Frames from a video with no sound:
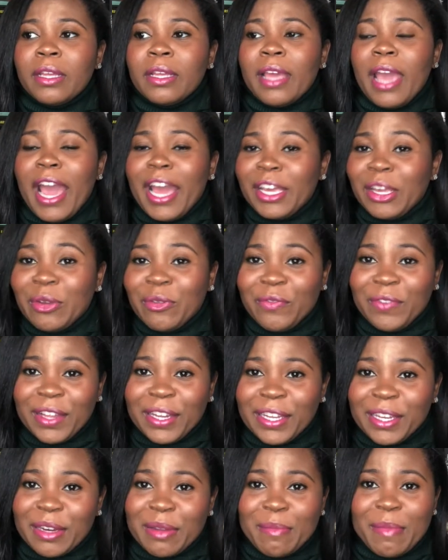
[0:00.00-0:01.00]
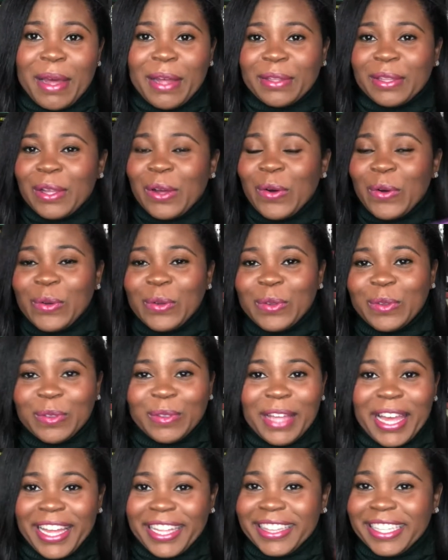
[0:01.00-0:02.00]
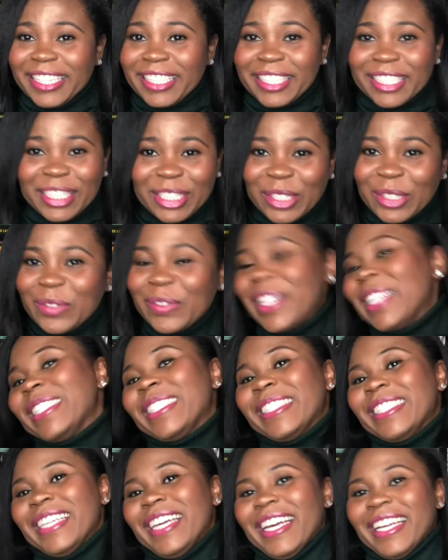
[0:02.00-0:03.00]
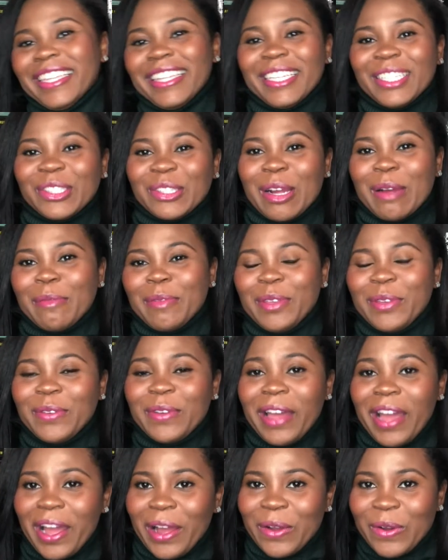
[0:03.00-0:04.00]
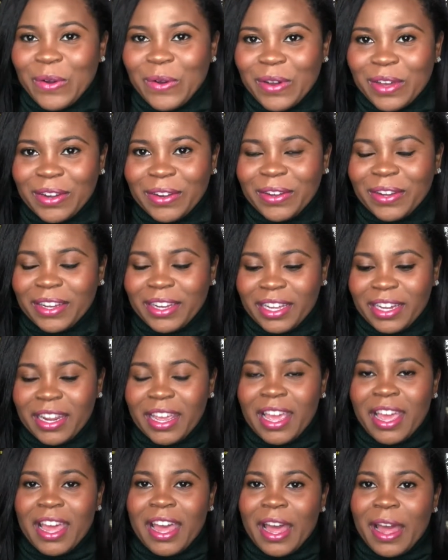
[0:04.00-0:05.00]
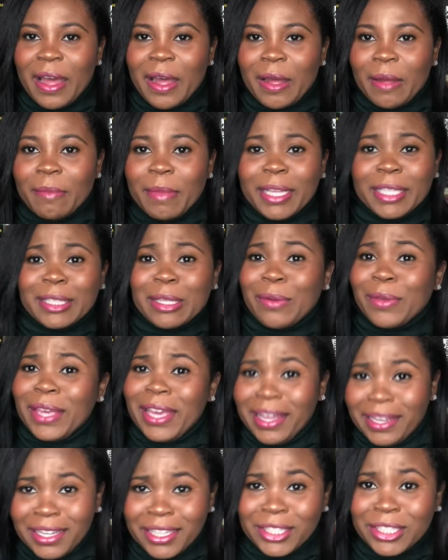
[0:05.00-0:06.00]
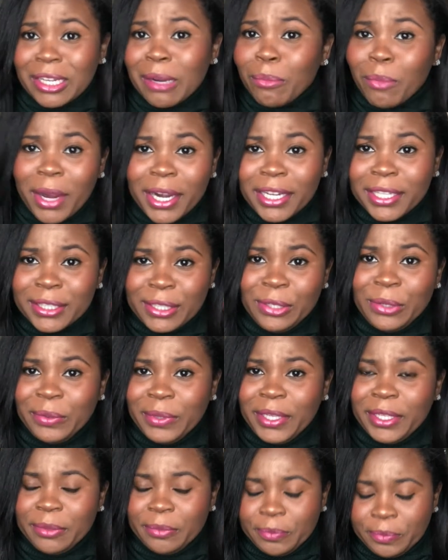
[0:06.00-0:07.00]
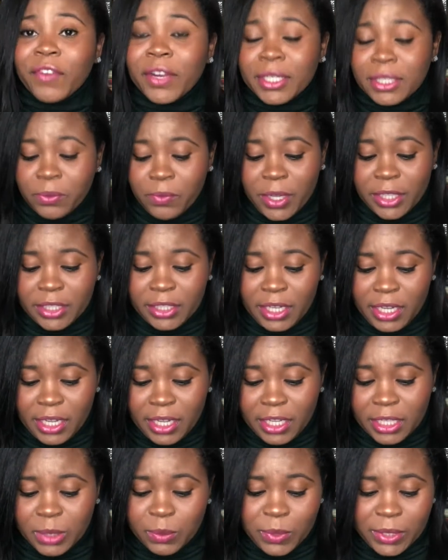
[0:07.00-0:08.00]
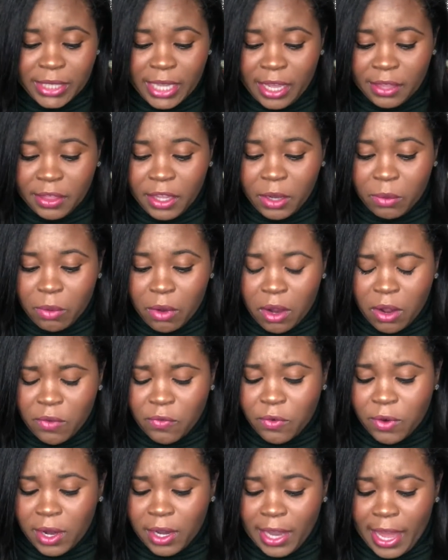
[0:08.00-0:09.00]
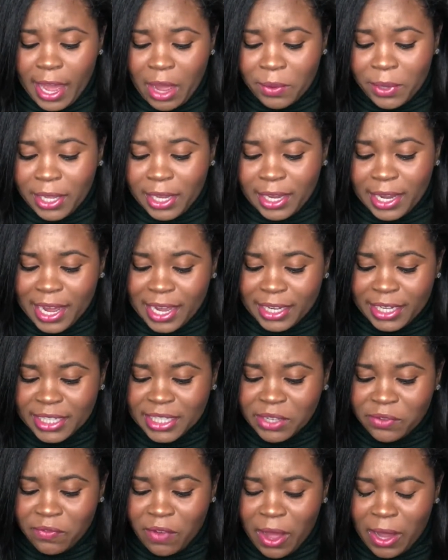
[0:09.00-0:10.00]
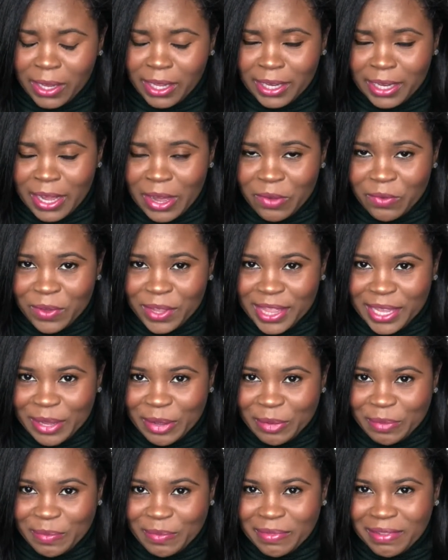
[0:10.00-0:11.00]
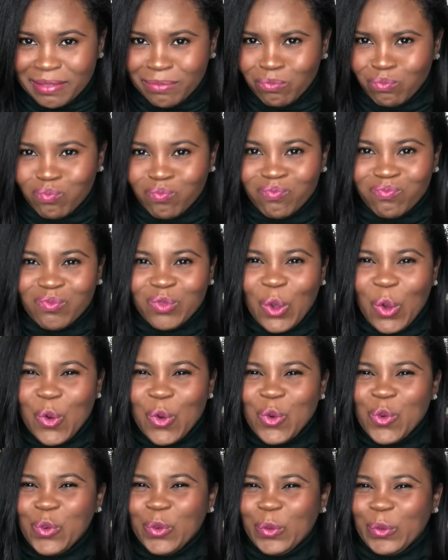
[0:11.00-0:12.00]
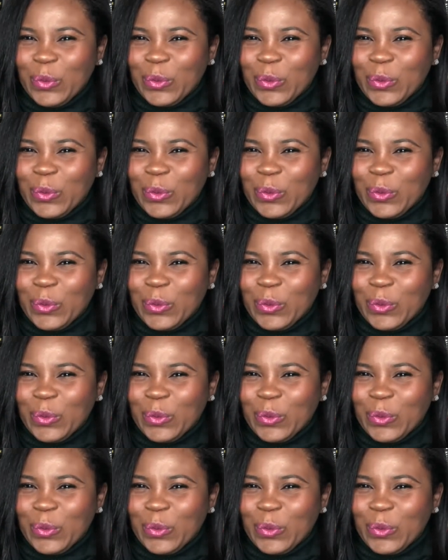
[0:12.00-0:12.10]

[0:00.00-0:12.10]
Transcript: how you're feeling about the whole Ethic situation, the Ethic drama you got going on. And so yeah, let's jump right into it. First question is, was Ethic wrong for allowing Galani to fall in love with him? Ooh,